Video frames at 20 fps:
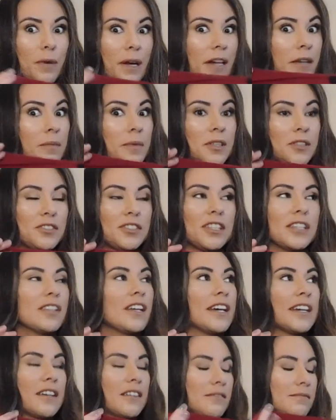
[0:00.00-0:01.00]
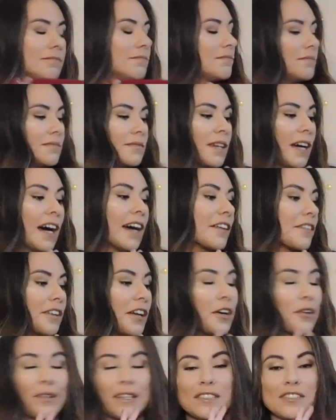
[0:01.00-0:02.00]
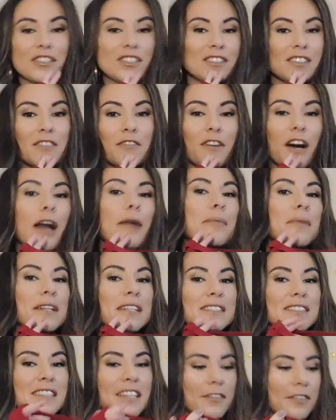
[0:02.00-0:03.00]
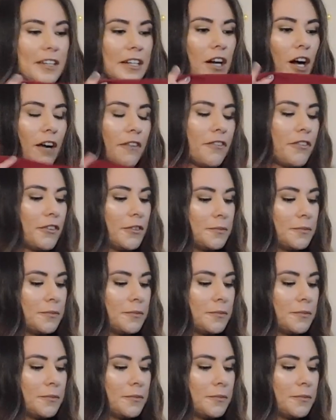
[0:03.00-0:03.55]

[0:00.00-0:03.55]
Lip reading: red emoji. Like, I don't know, that's just the vibe that it's giving off.